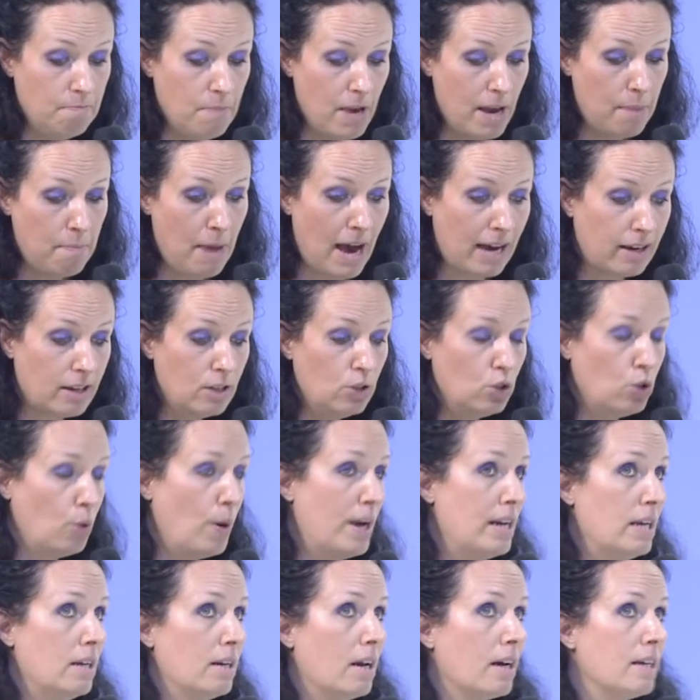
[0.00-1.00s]
back in
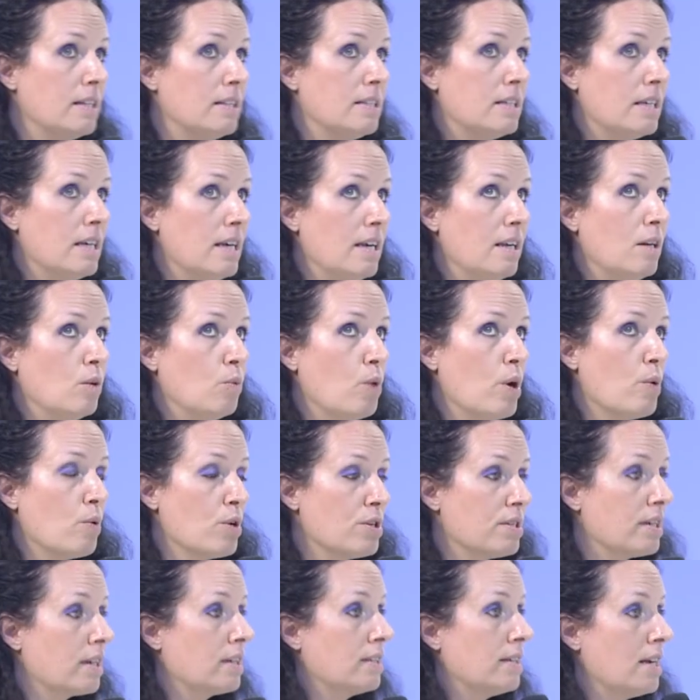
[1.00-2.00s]
2019, we were
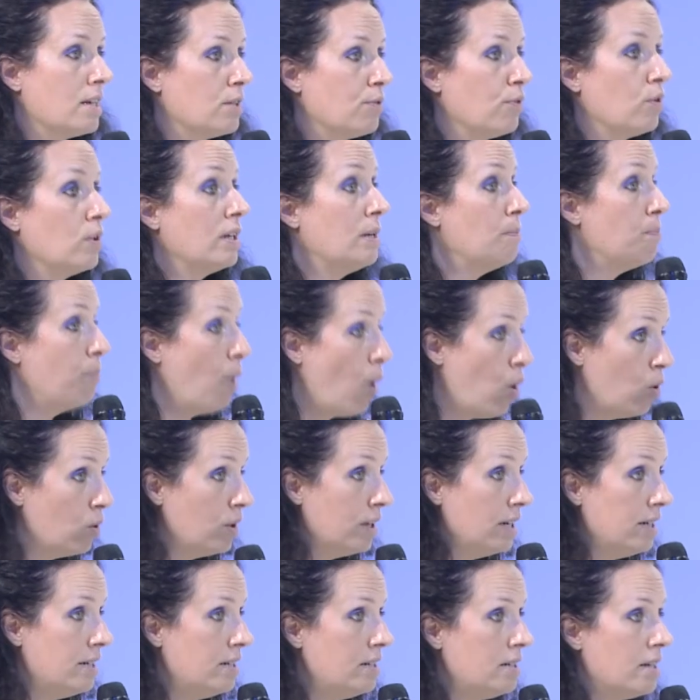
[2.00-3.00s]
successful in
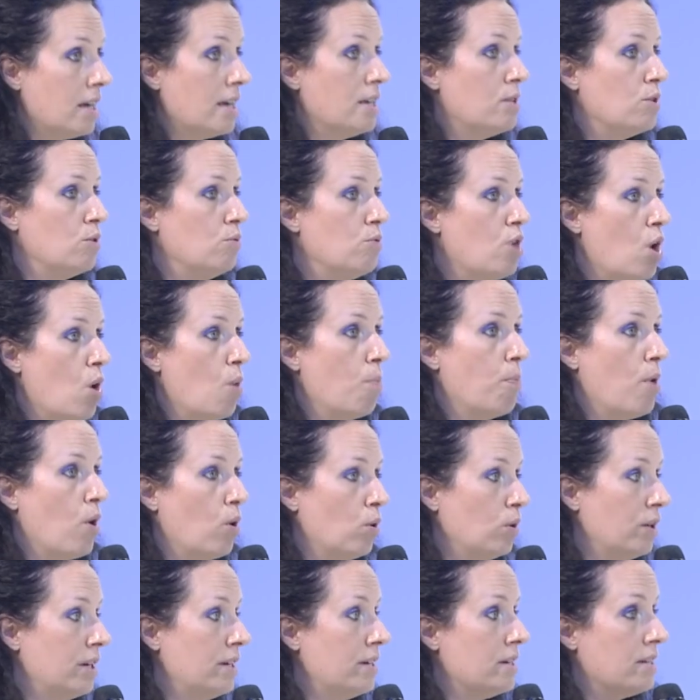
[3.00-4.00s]
Poland. As you know,
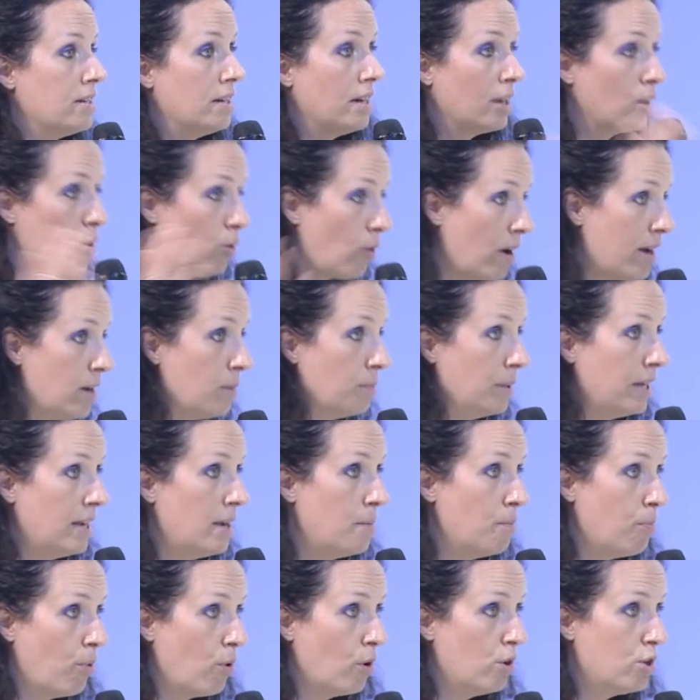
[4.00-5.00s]
Poland is an incredibly
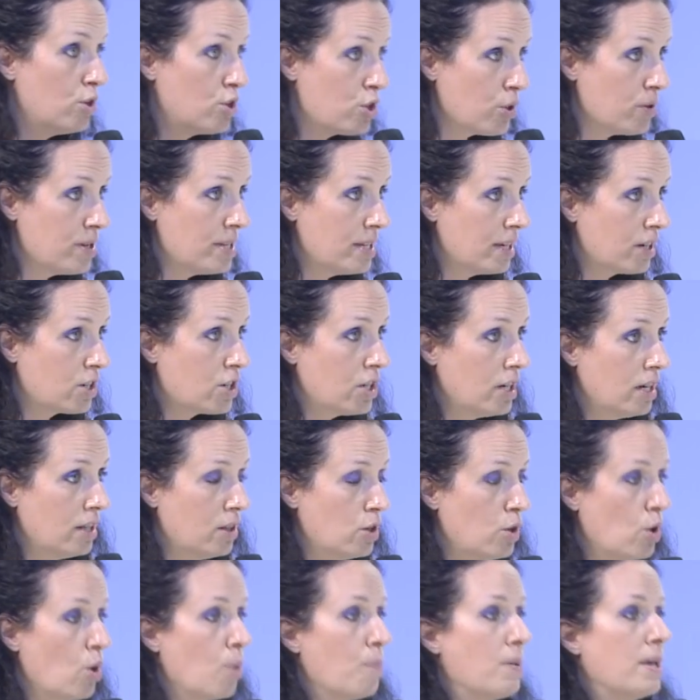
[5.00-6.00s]
important jurisdiction in
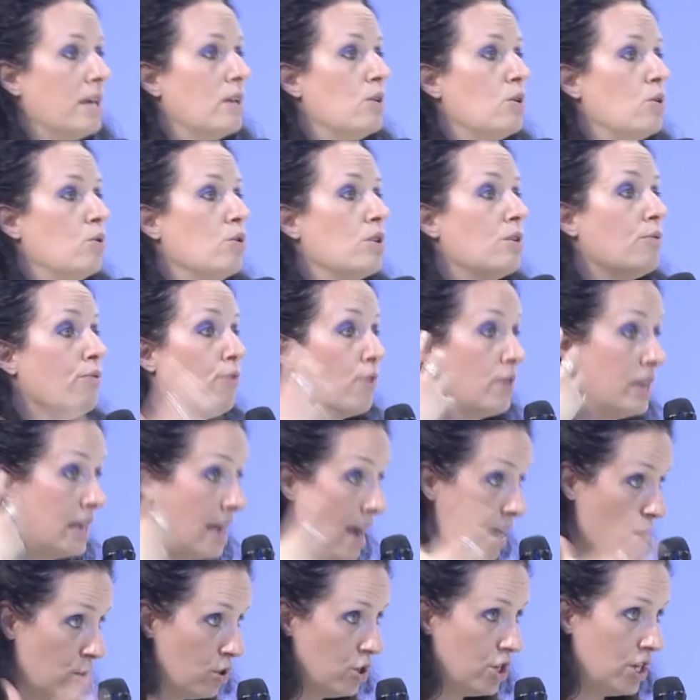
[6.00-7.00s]
the European Union for the
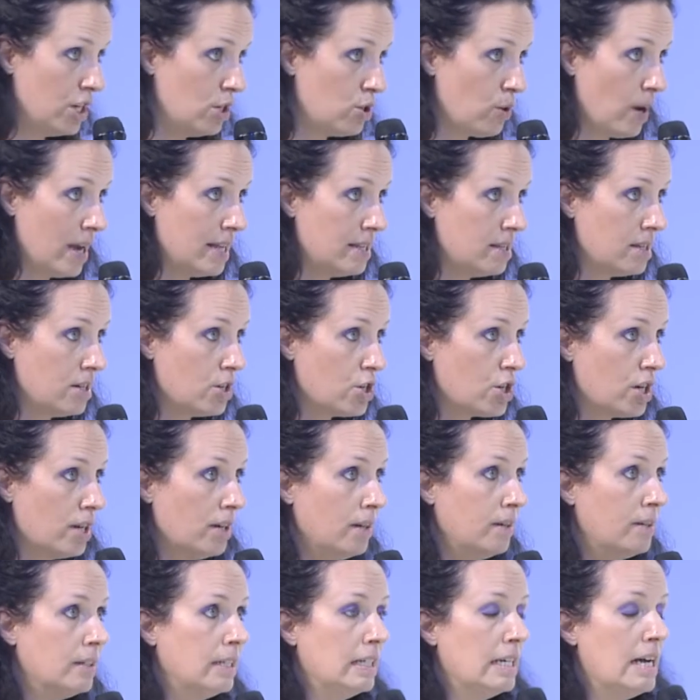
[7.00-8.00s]
energy
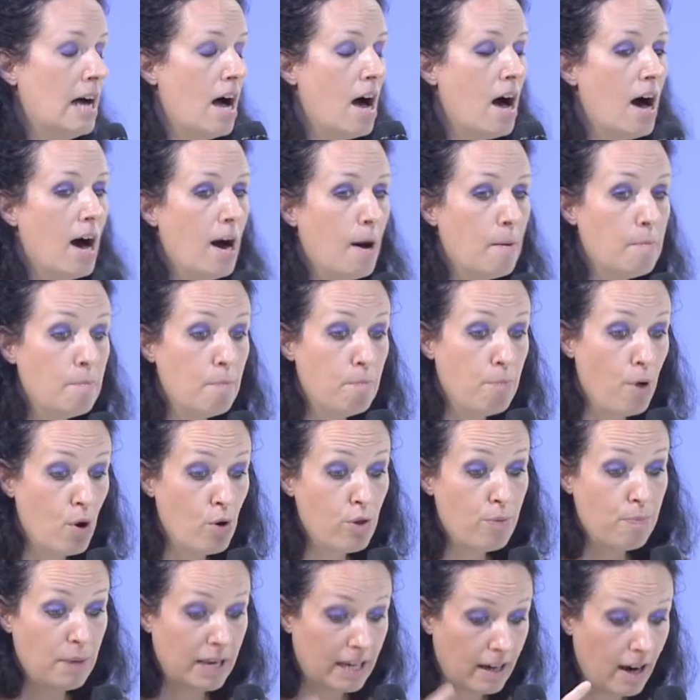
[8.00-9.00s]
transition,
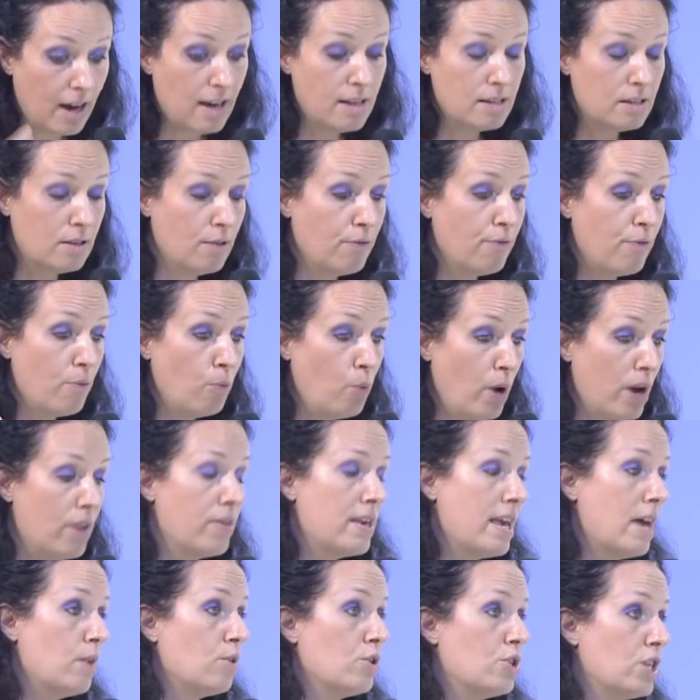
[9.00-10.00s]
both because of where
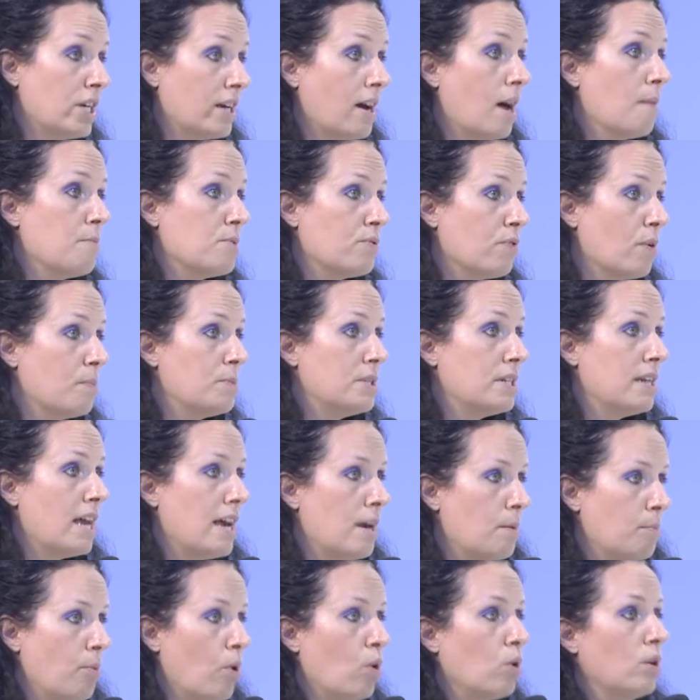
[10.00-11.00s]
the energy comes from today
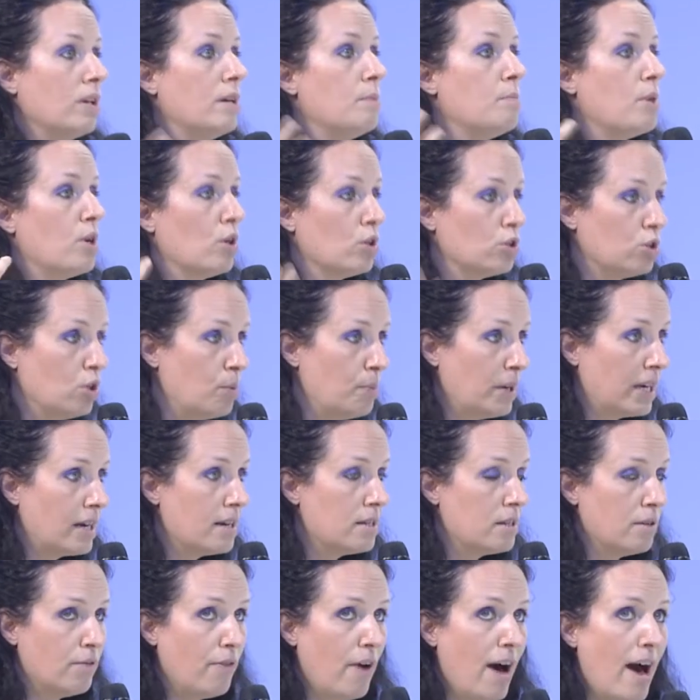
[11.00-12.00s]
in Poland, but also
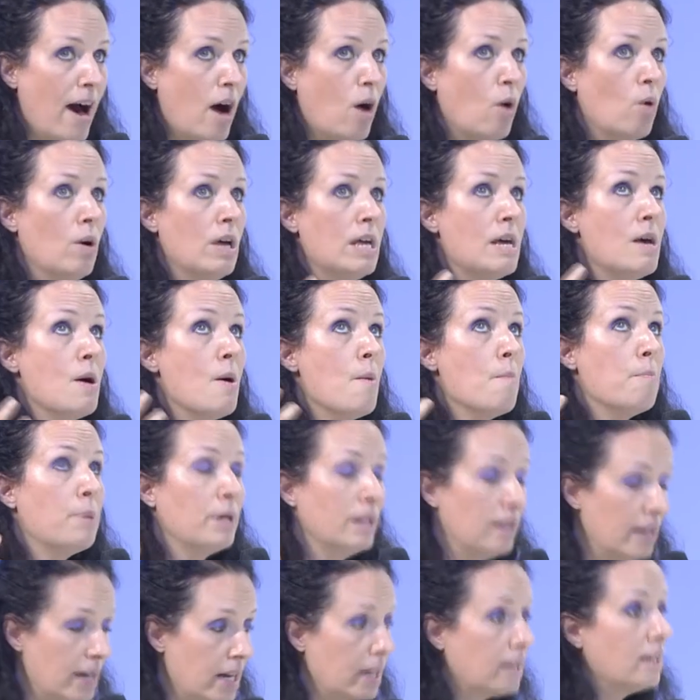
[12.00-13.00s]
because of how
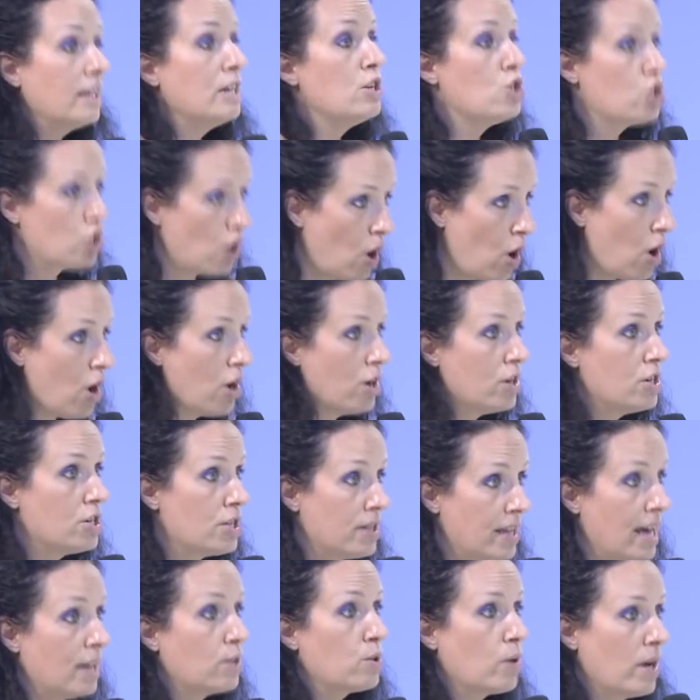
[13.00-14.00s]
politically
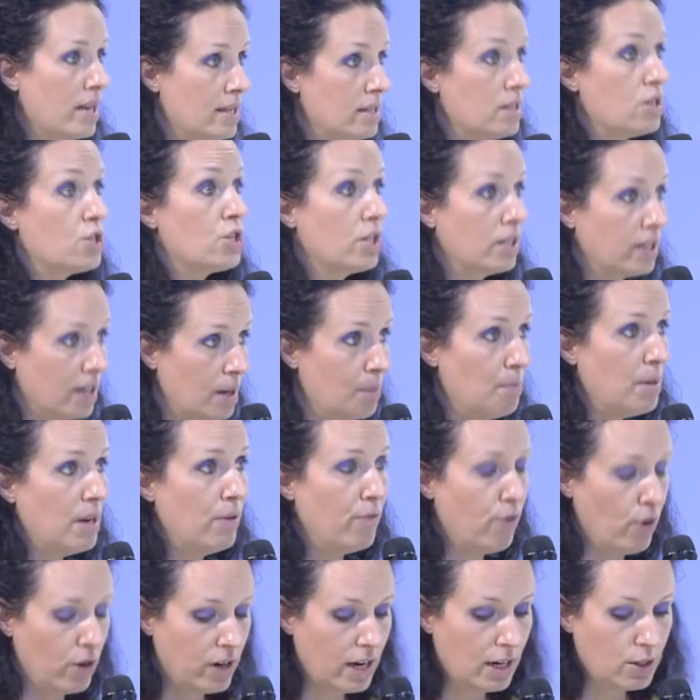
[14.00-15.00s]
charged that transition can be
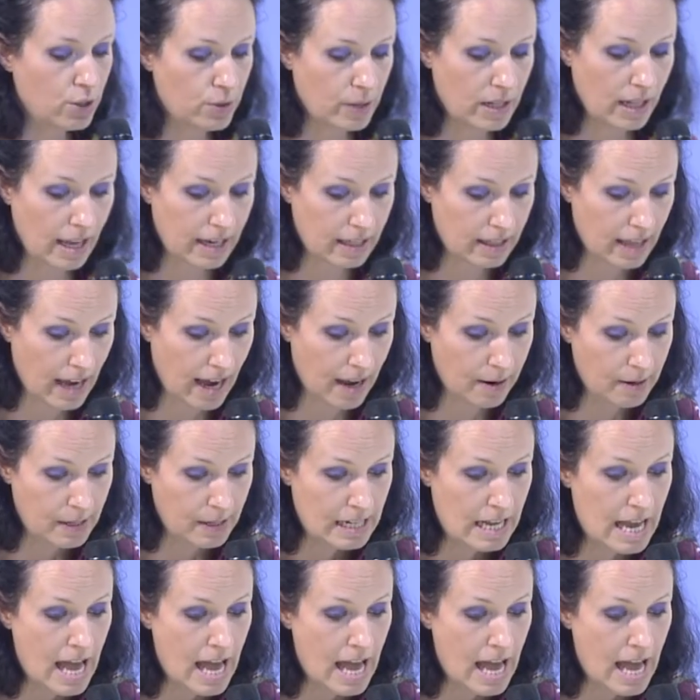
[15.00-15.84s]
for a country like that.